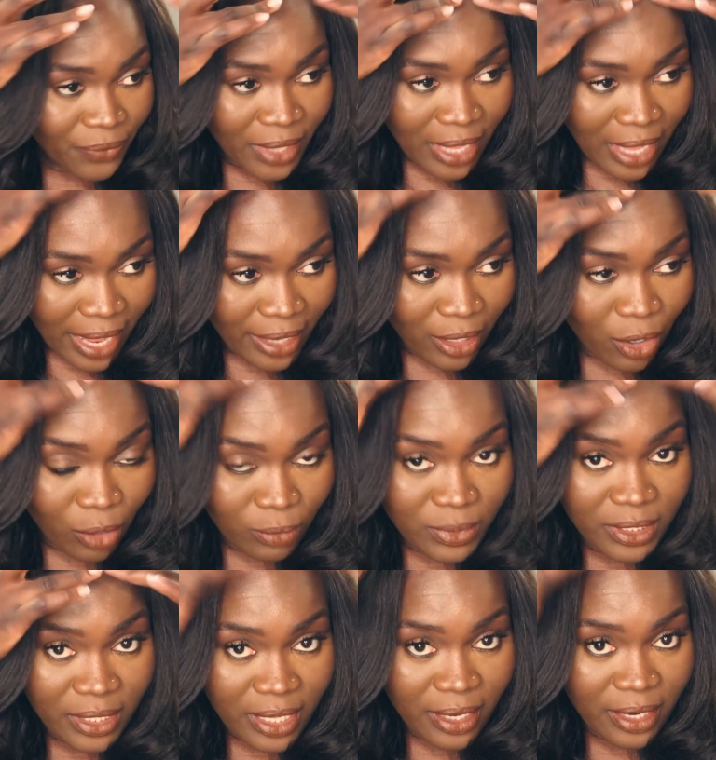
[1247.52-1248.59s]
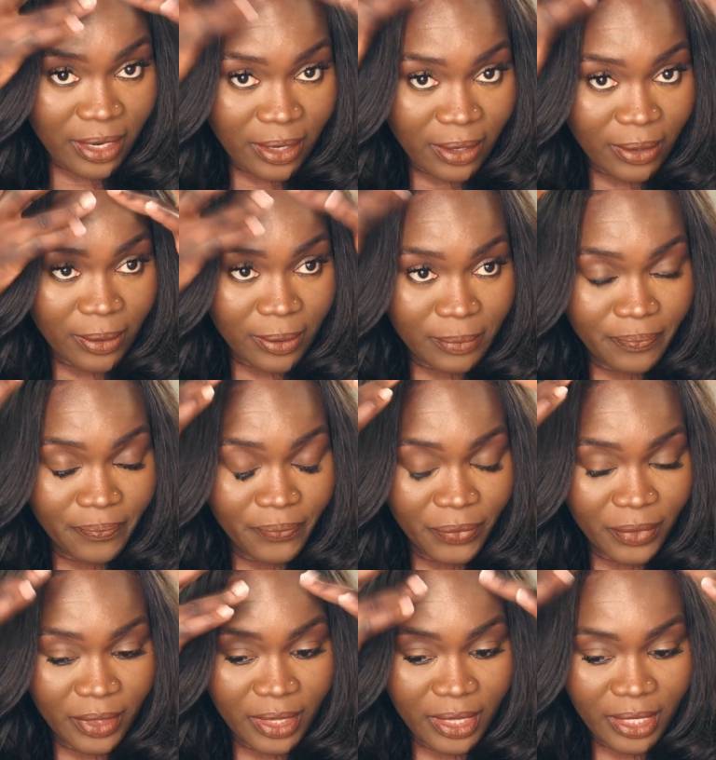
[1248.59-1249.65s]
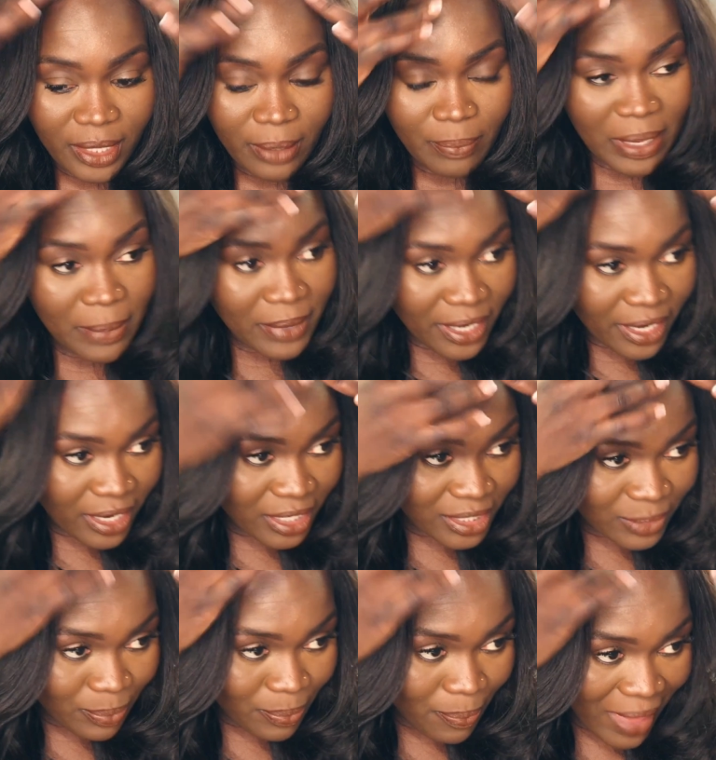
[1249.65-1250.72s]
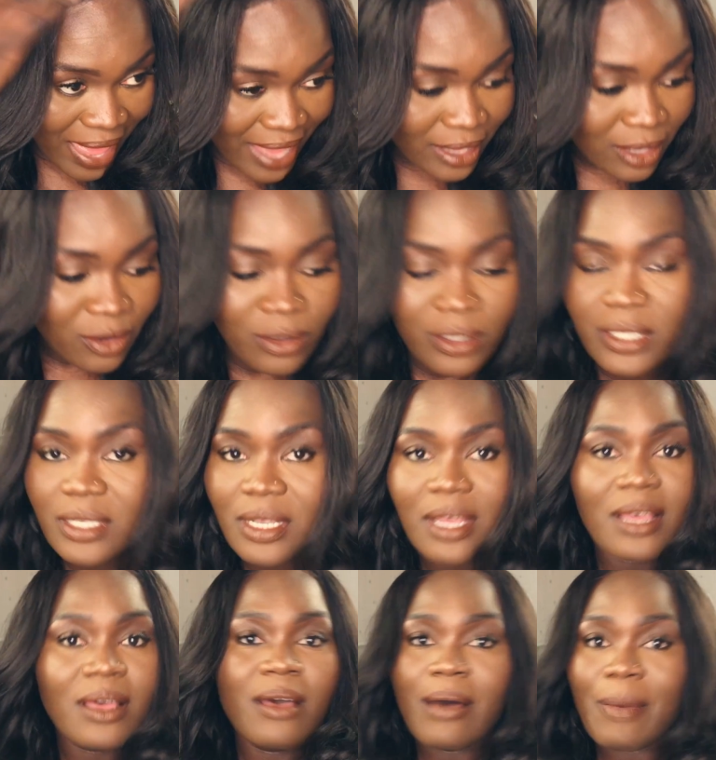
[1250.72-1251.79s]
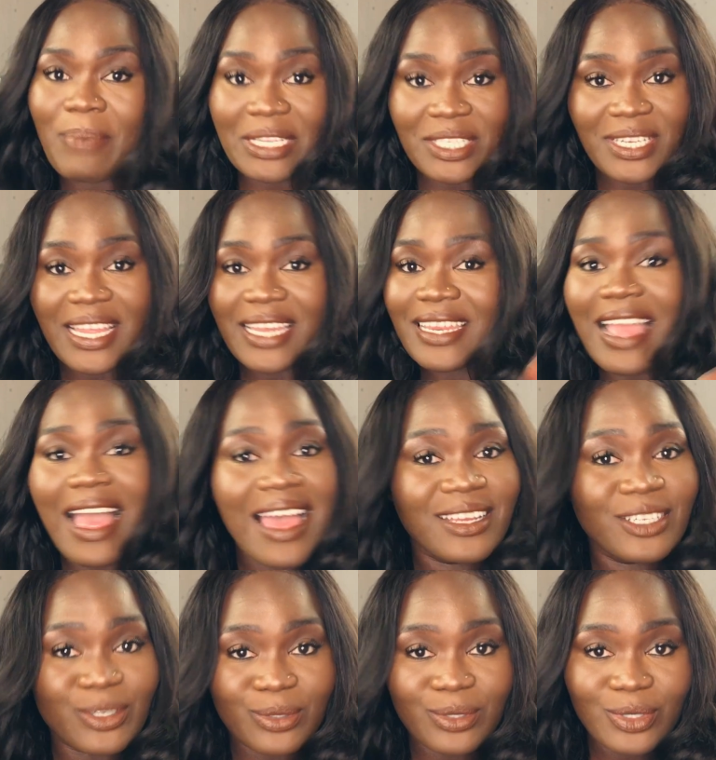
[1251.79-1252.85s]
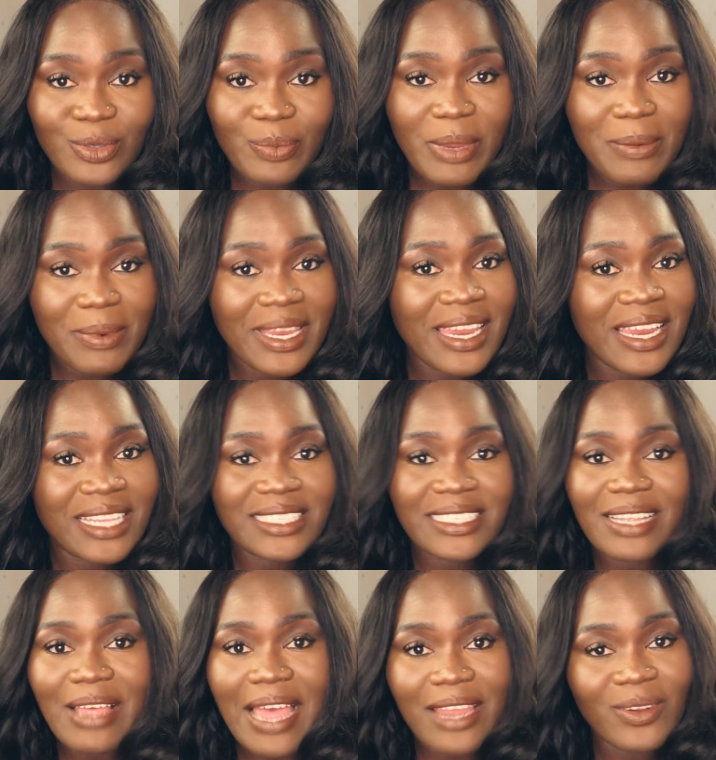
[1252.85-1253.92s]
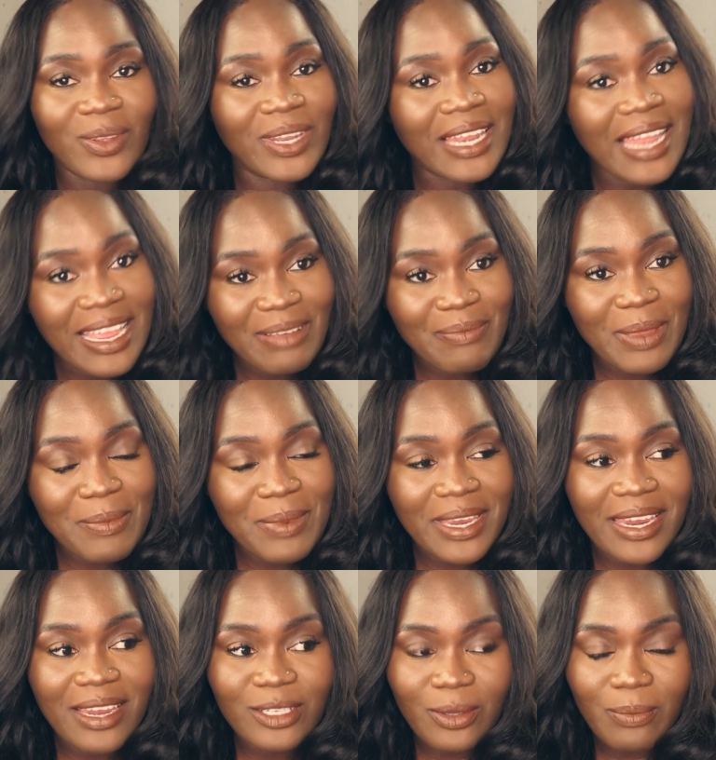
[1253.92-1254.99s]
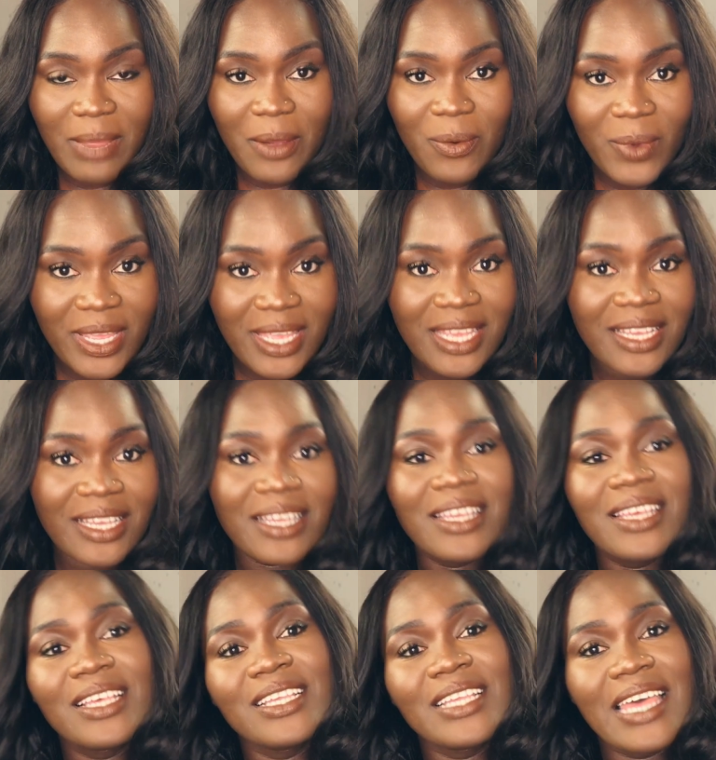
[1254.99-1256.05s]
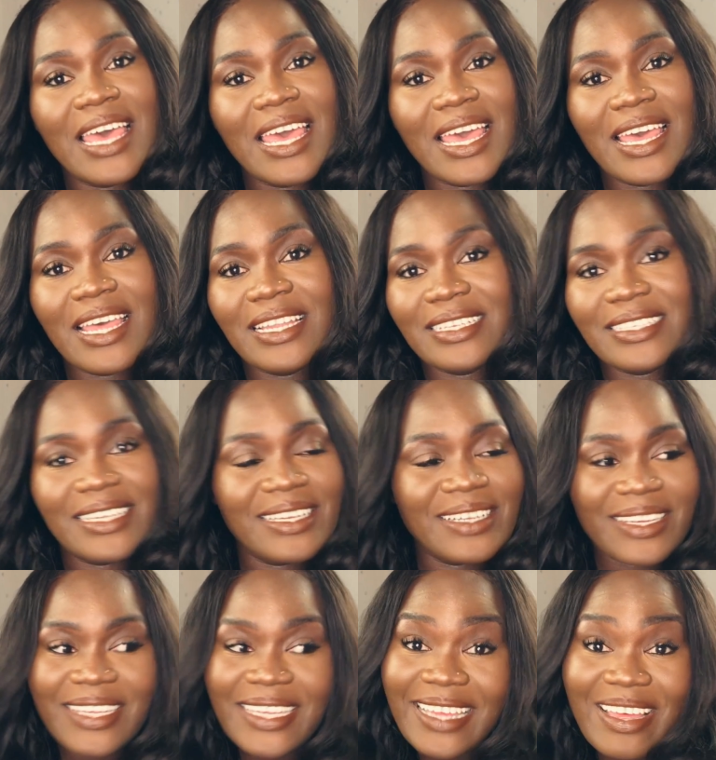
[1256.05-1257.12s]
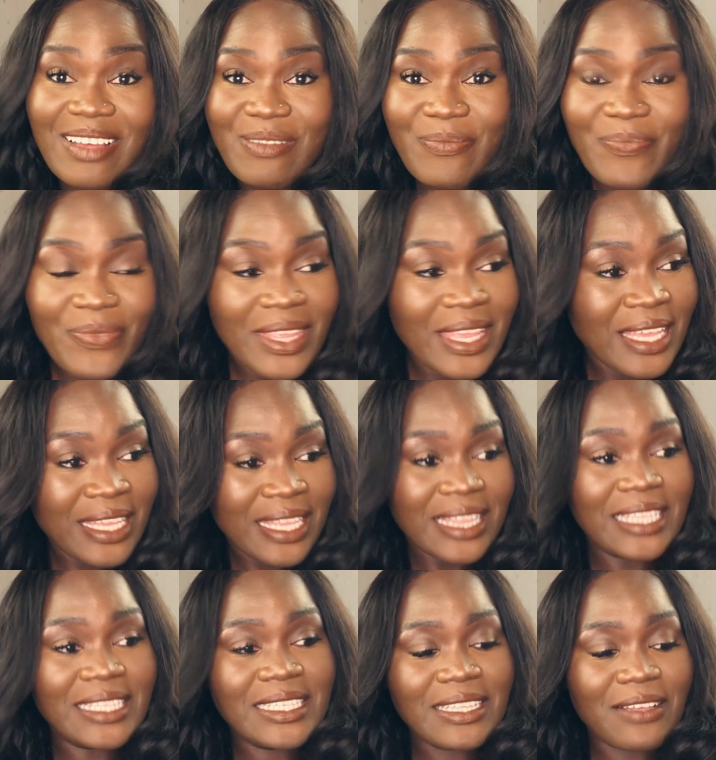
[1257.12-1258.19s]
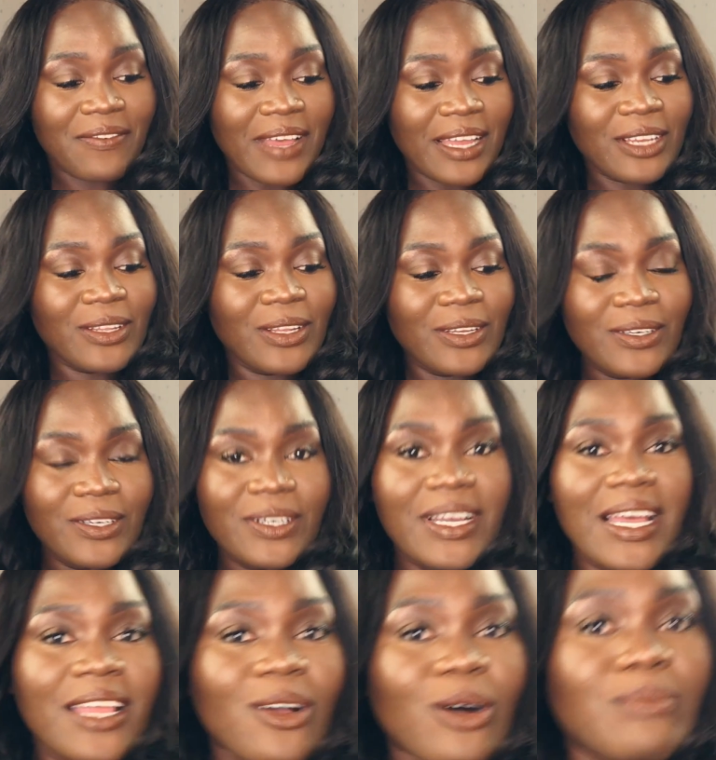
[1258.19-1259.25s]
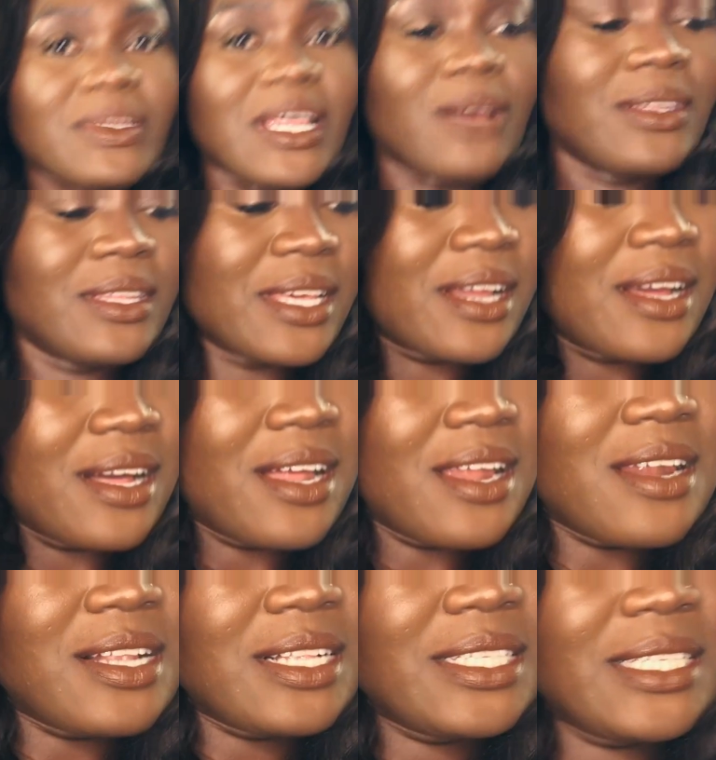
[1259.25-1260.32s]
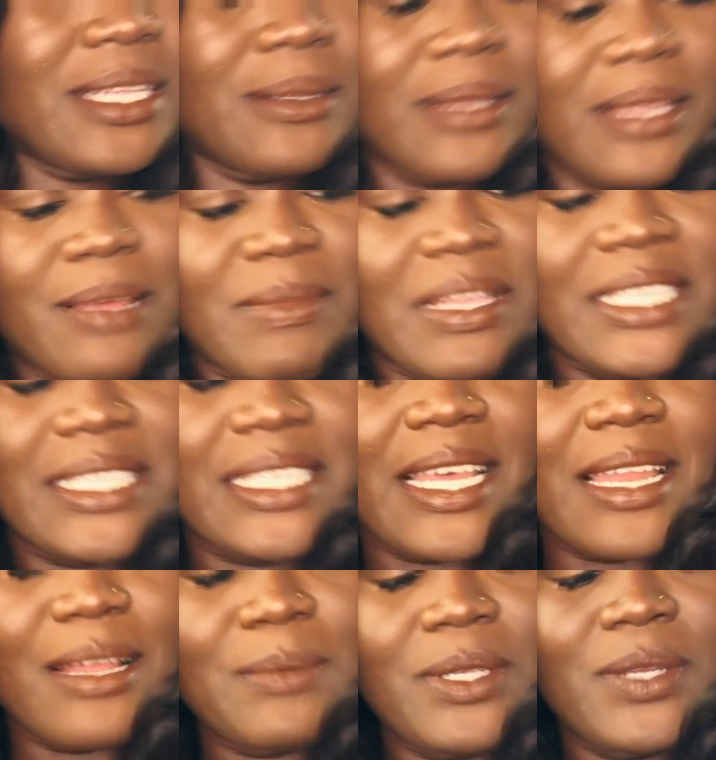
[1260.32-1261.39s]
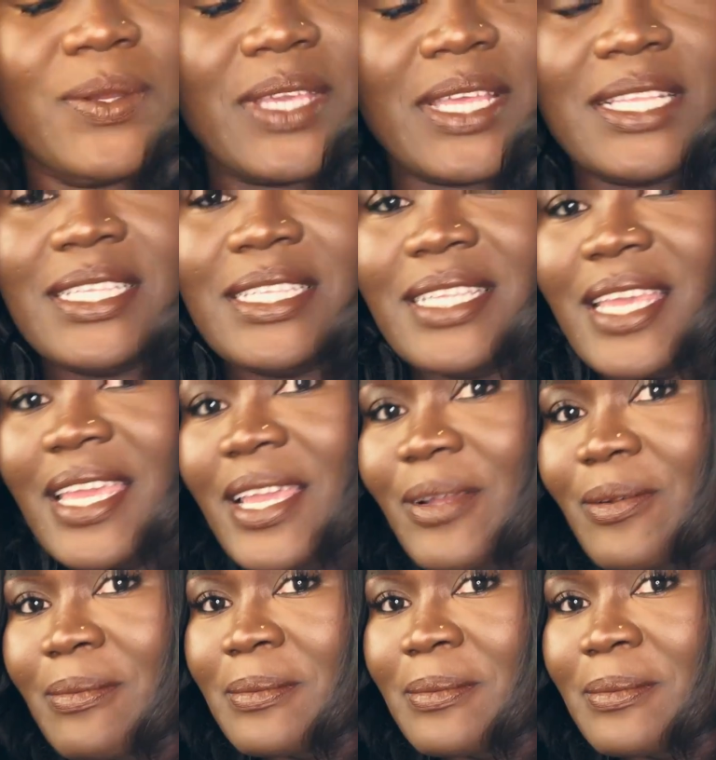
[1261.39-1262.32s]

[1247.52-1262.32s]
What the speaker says: I combed the baby hairs back because personally I don't do baby hairs. I don't like baby hairs on my wig, and yeah, this is the final look. I combed out the curls. Let me stand up so you can see.